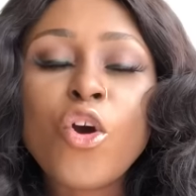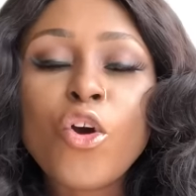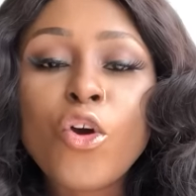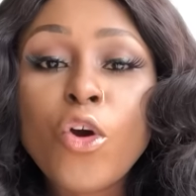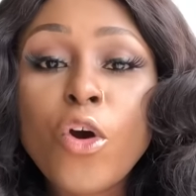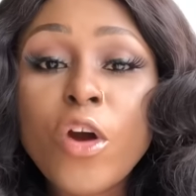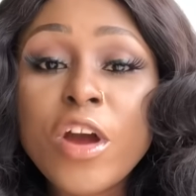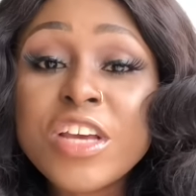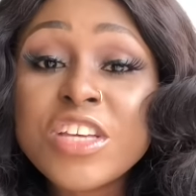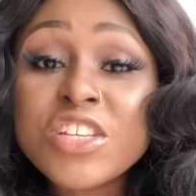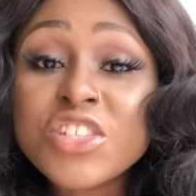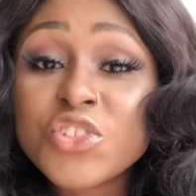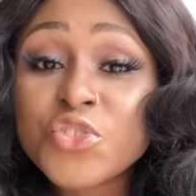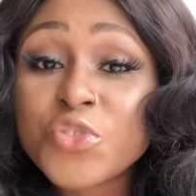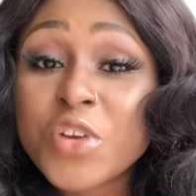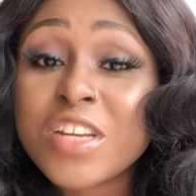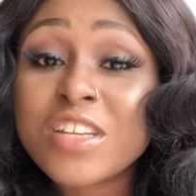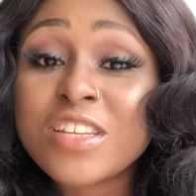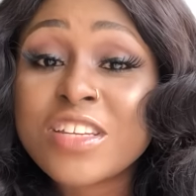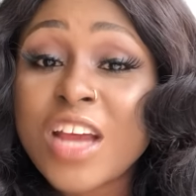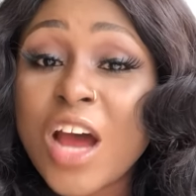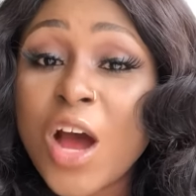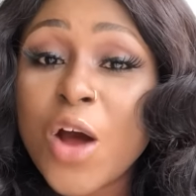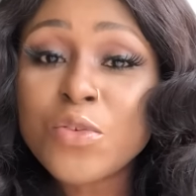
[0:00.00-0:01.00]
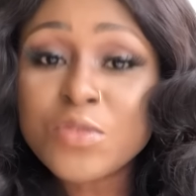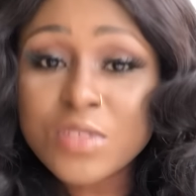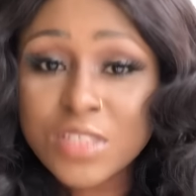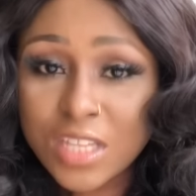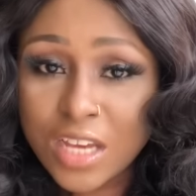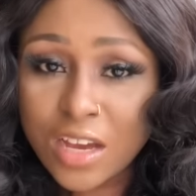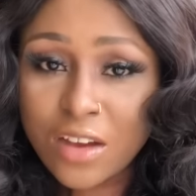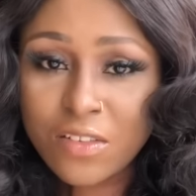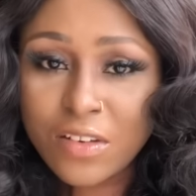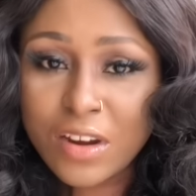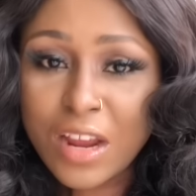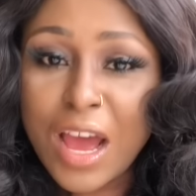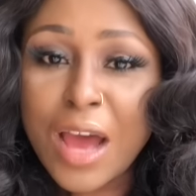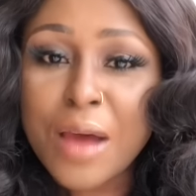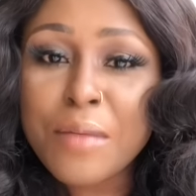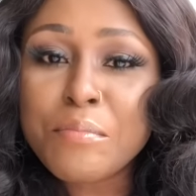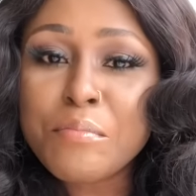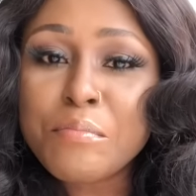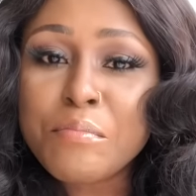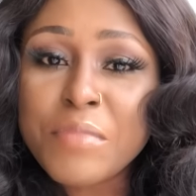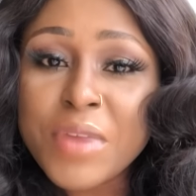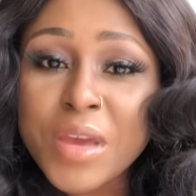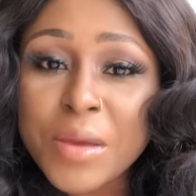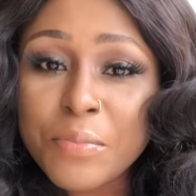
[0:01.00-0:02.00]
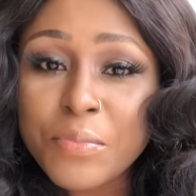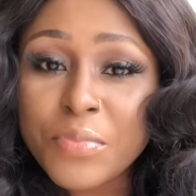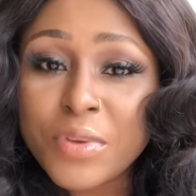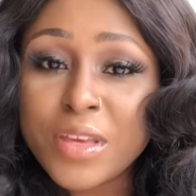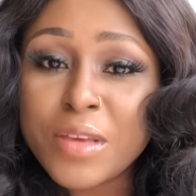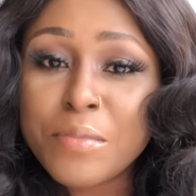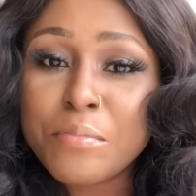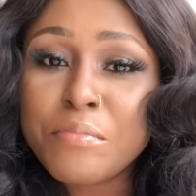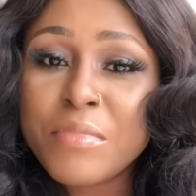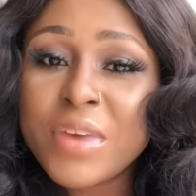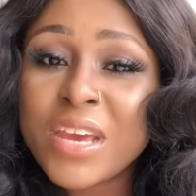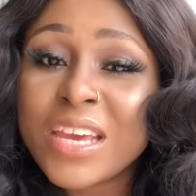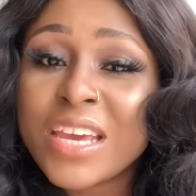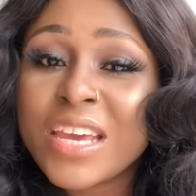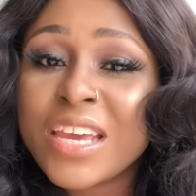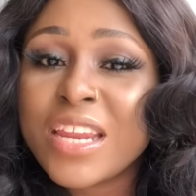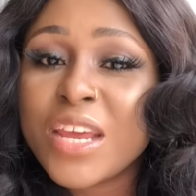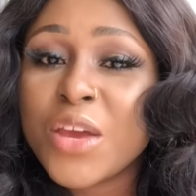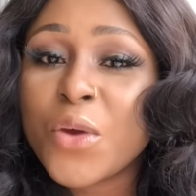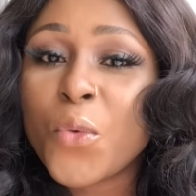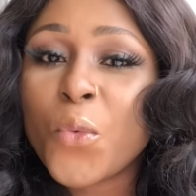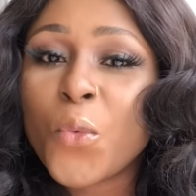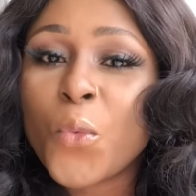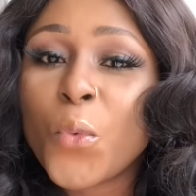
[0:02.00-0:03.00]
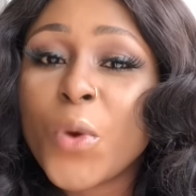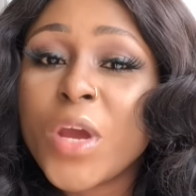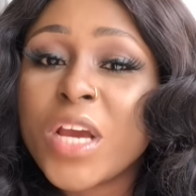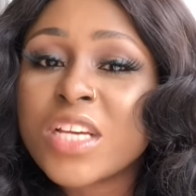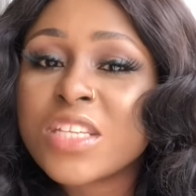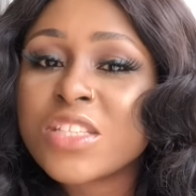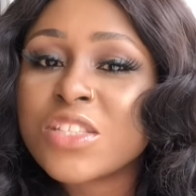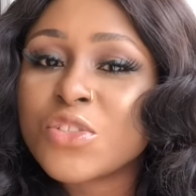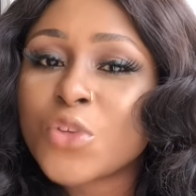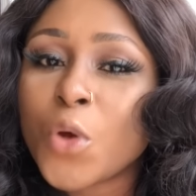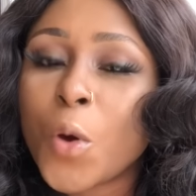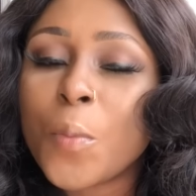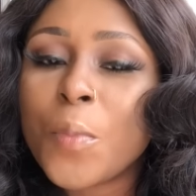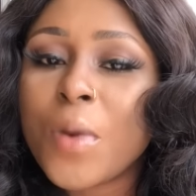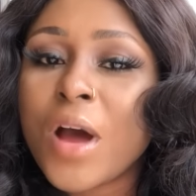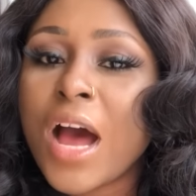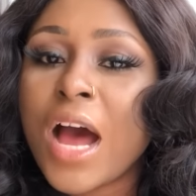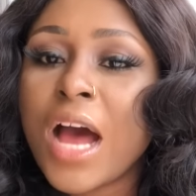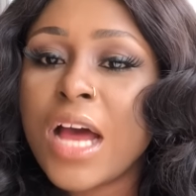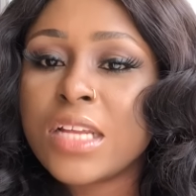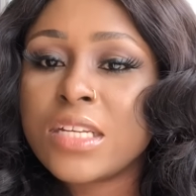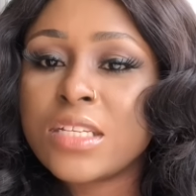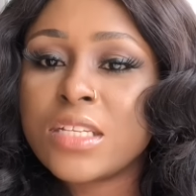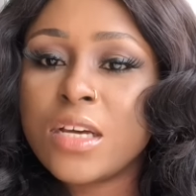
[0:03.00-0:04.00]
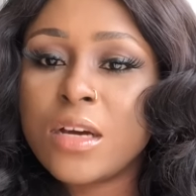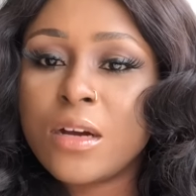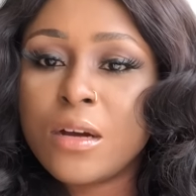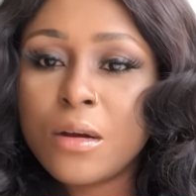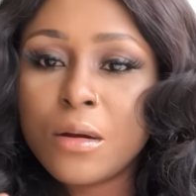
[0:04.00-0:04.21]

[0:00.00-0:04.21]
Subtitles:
Going straight downtown and maybe making a quick stop at the